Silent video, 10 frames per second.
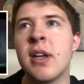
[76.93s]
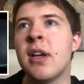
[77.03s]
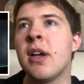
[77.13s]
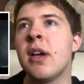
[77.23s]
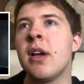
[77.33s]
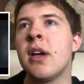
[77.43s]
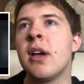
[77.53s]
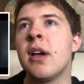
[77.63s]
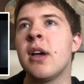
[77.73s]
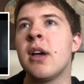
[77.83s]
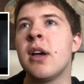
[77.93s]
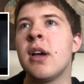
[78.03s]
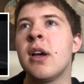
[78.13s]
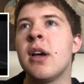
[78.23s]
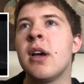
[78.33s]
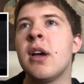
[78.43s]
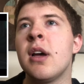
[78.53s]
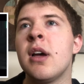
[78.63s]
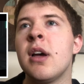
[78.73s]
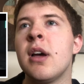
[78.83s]

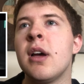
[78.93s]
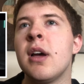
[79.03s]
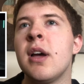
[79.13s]
Nobody speaks.